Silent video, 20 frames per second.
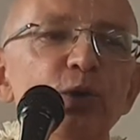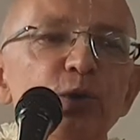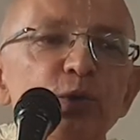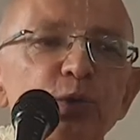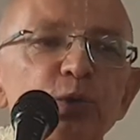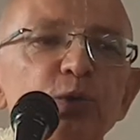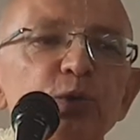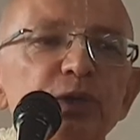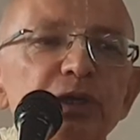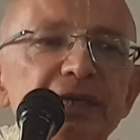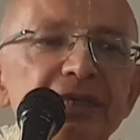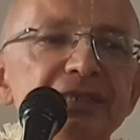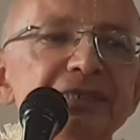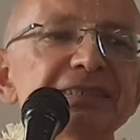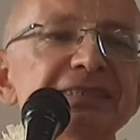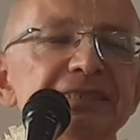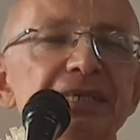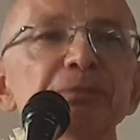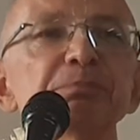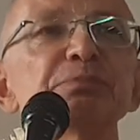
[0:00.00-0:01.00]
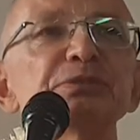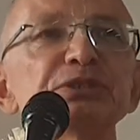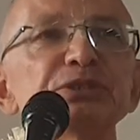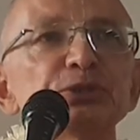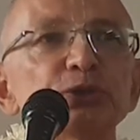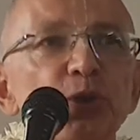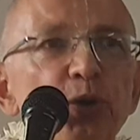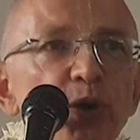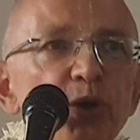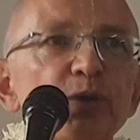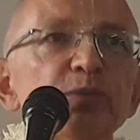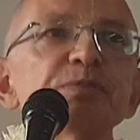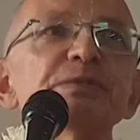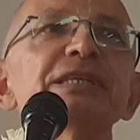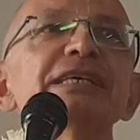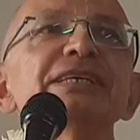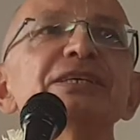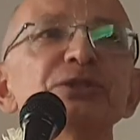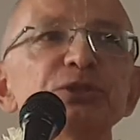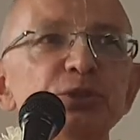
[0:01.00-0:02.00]
who is
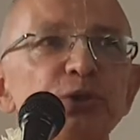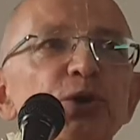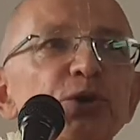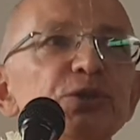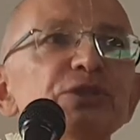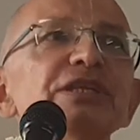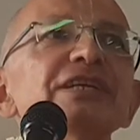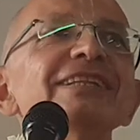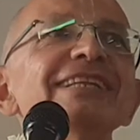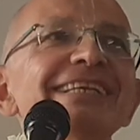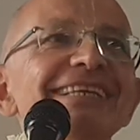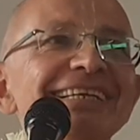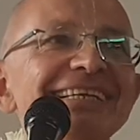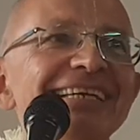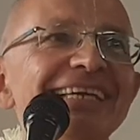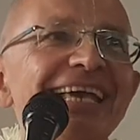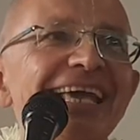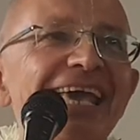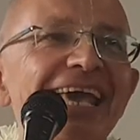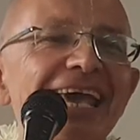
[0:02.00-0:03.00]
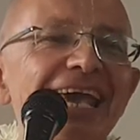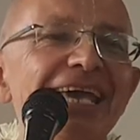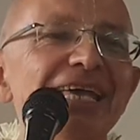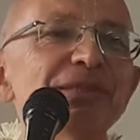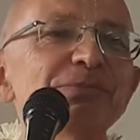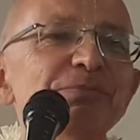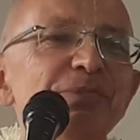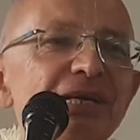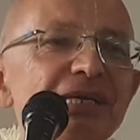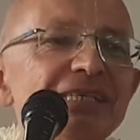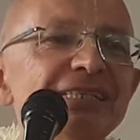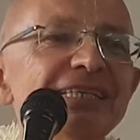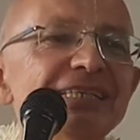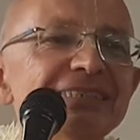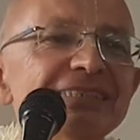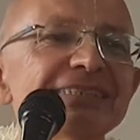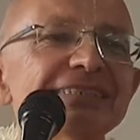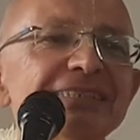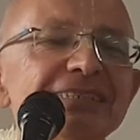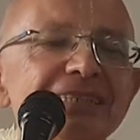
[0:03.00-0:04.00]
absorbed internally. And by
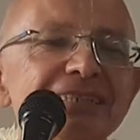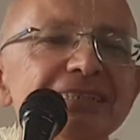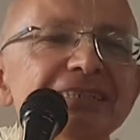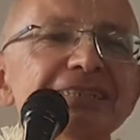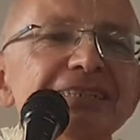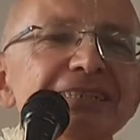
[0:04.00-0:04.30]
this